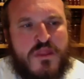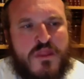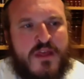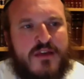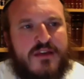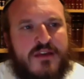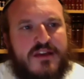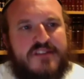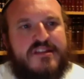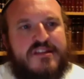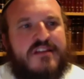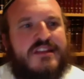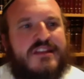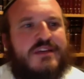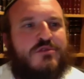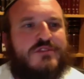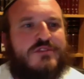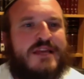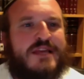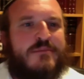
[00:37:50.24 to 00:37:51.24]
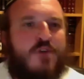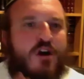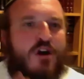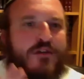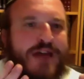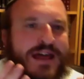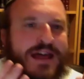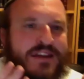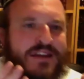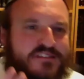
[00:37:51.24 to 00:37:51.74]
It's how Likutei
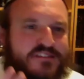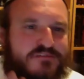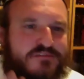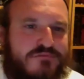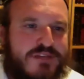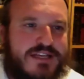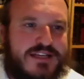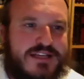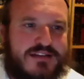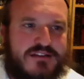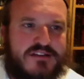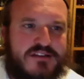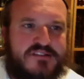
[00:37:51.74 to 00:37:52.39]
Moharan is written.